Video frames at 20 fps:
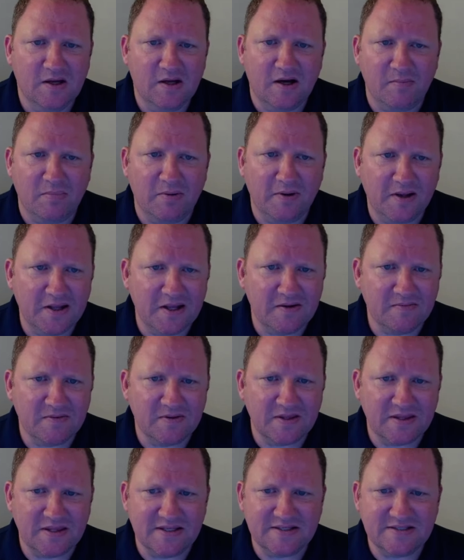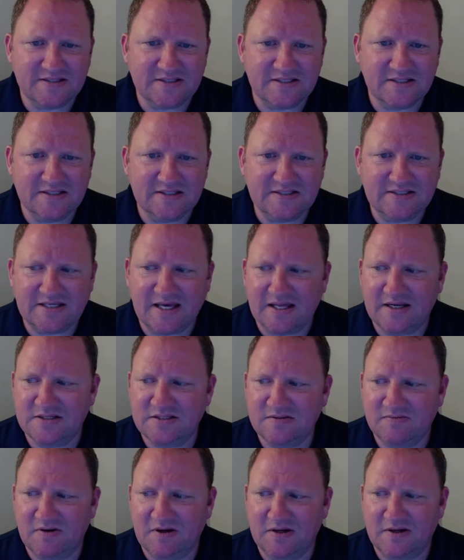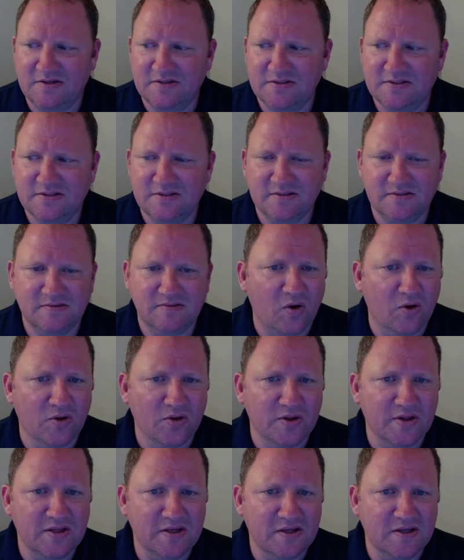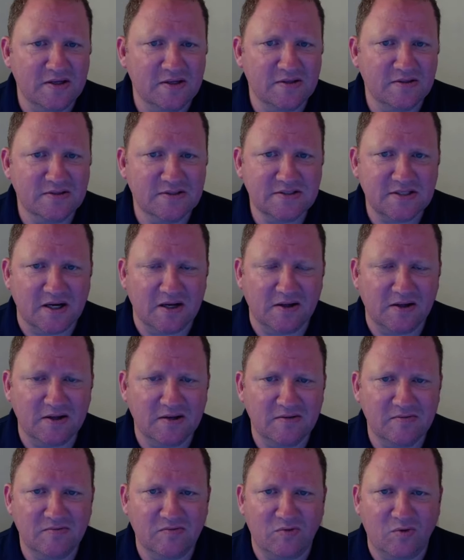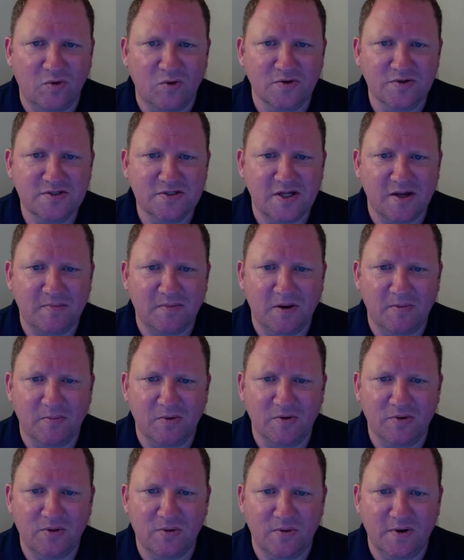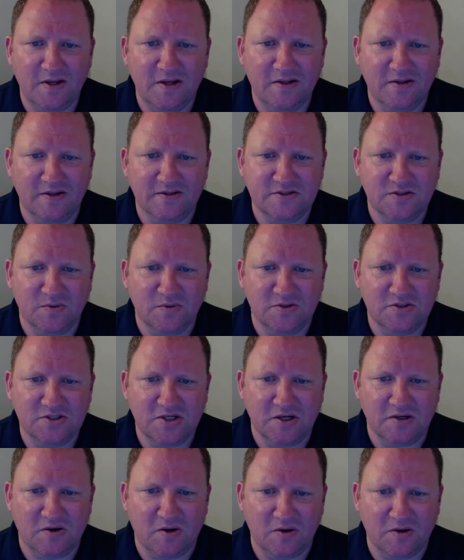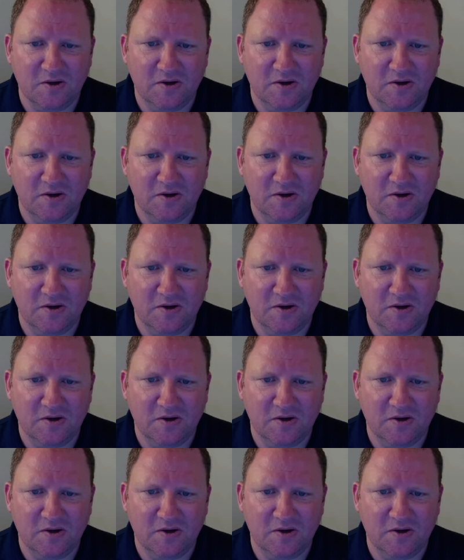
I believe this satisfies all the styling for step number 3. Let's go ahead and check our